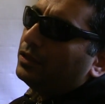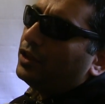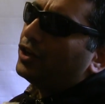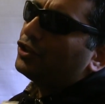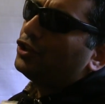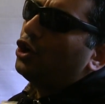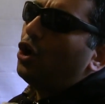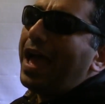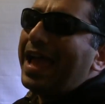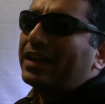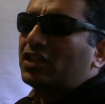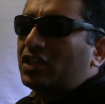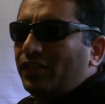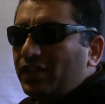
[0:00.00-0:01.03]
there's no
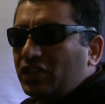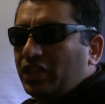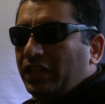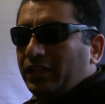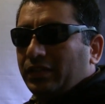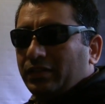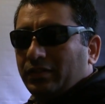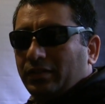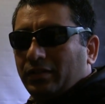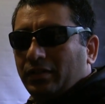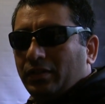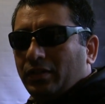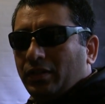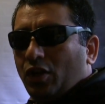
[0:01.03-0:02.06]
activity
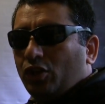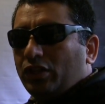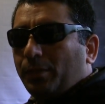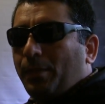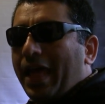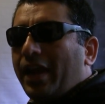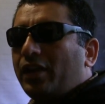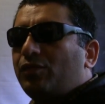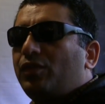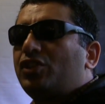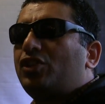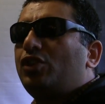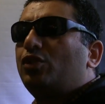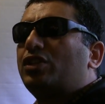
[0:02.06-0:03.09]
on the planet
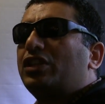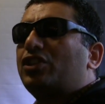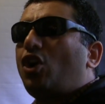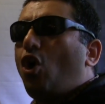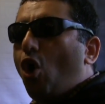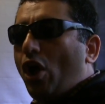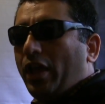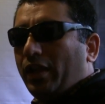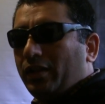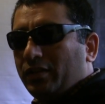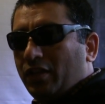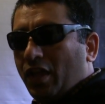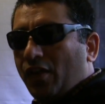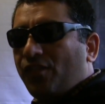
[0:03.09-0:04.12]
which uses oil
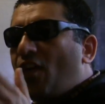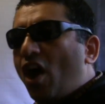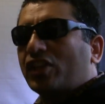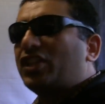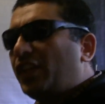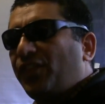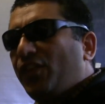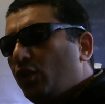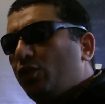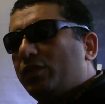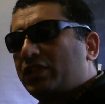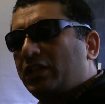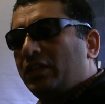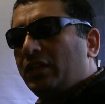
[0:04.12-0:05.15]
and fossil
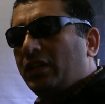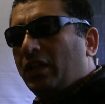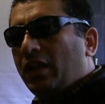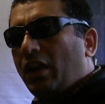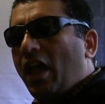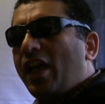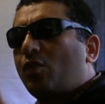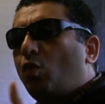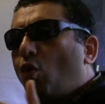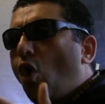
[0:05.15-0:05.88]
fuels like